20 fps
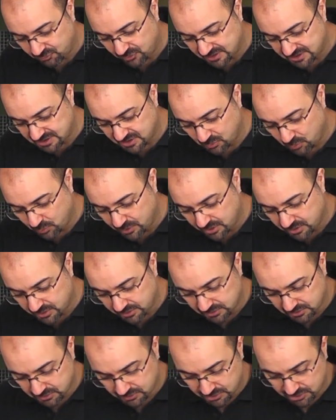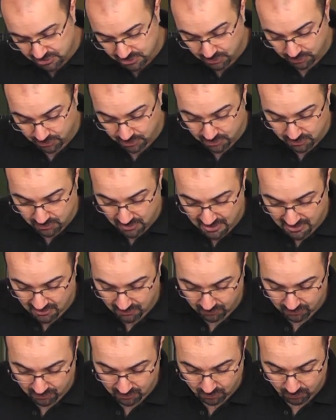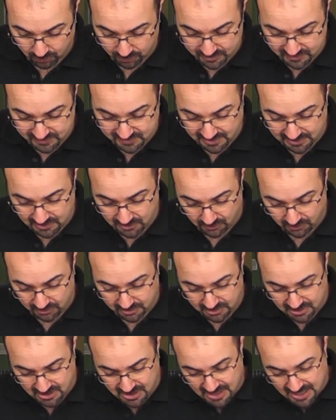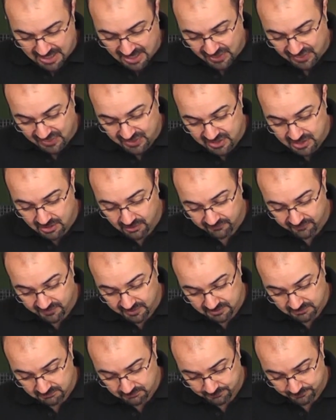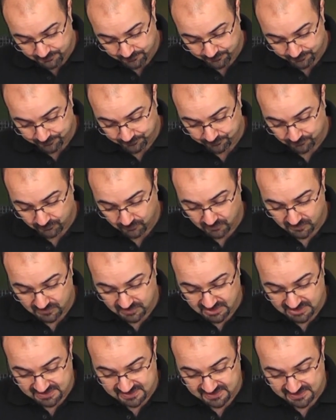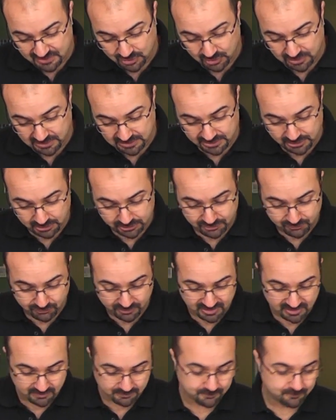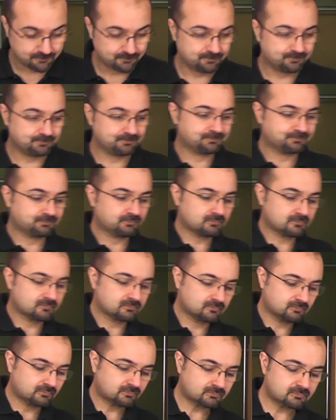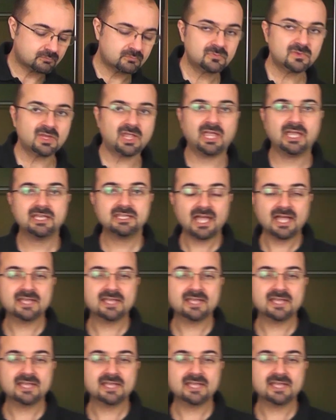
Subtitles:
ready we're going to show you how gorgeous they look. The oven, this is another little trick, it